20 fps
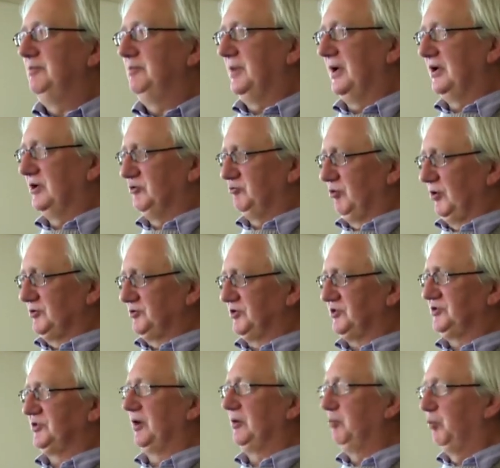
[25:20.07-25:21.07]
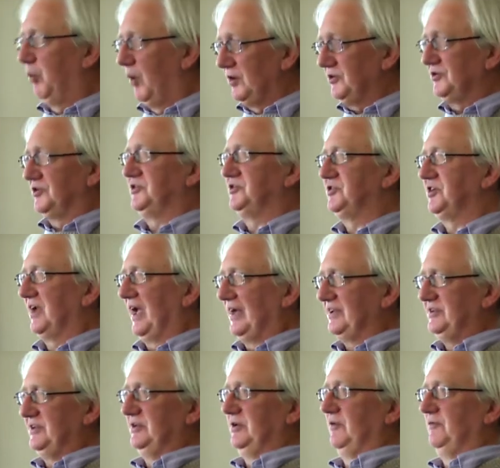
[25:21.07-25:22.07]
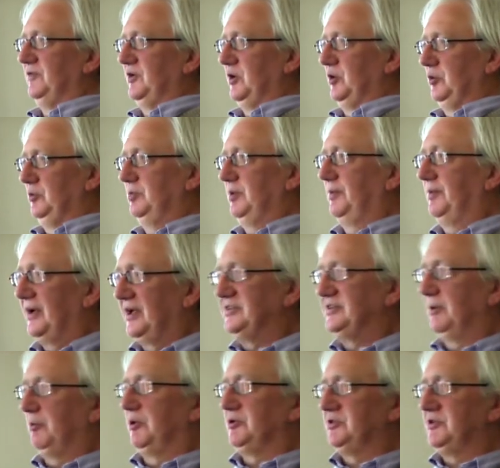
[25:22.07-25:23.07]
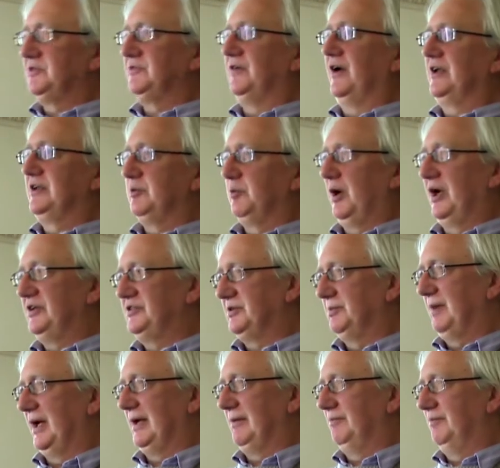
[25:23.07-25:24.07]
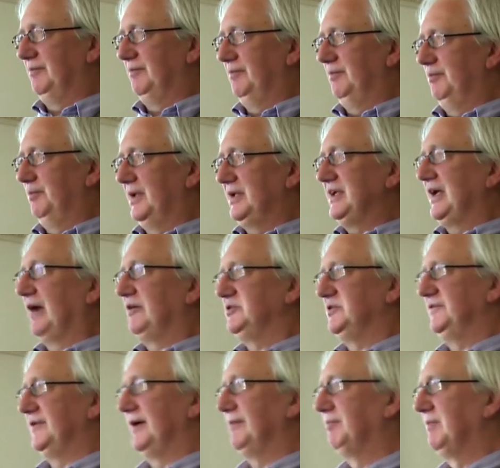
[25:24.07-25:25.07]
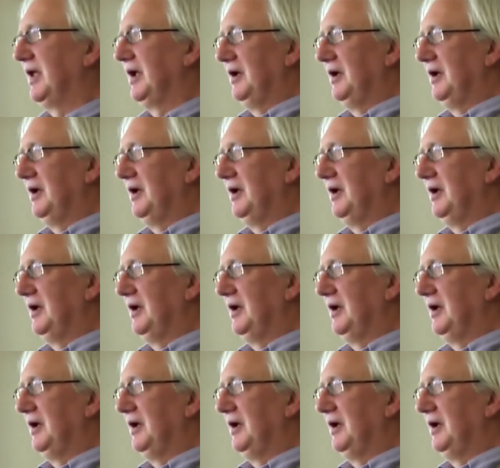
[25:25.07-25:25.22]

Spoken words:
Because Roger Stone wanted to get in on the loop because he wanted to find a way to make money out of it.